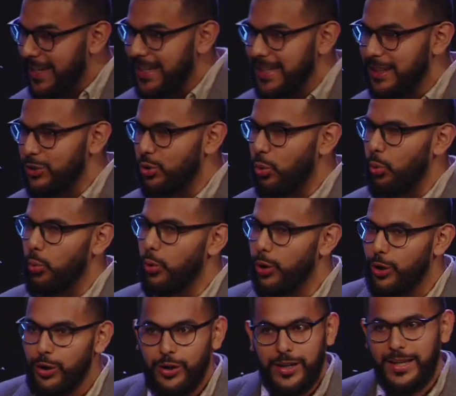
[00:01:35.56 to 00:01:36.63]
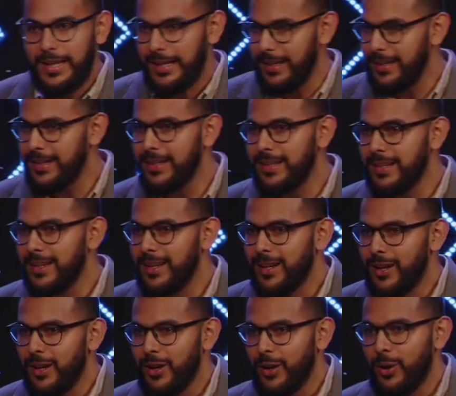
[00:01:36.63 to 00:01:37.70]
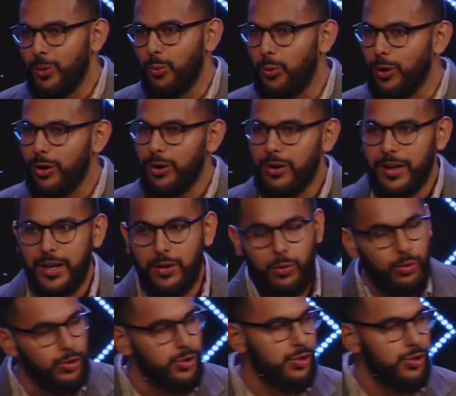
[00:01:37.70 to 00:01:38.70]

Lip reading: is worry. Worry or